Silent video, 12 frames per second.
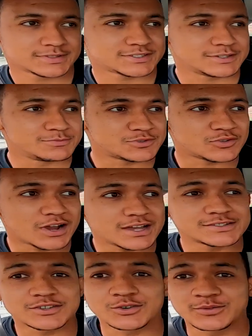Seems alright
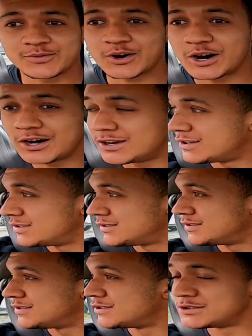so far.
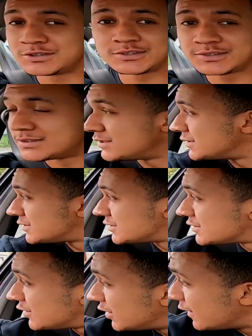
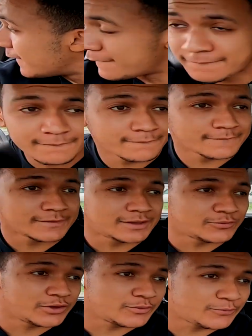Just gotta
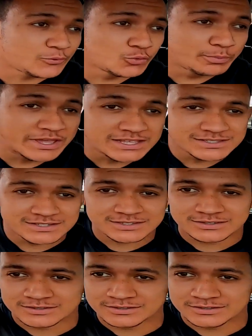give it full beans.